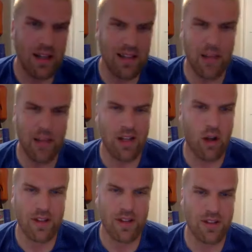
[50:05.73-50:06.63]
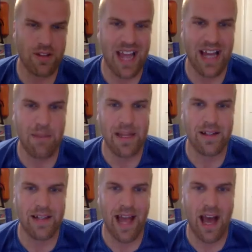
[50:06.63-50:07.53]
let me know that they're just kind of
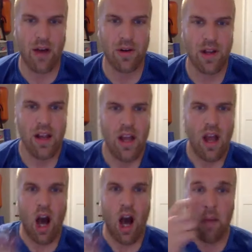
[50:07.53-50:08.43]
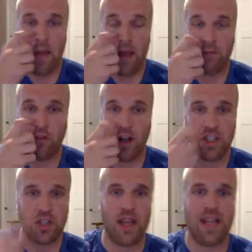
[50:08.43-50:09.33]
beaten down and
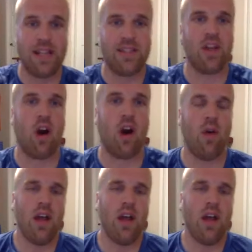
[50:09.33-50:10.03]
frustrated. So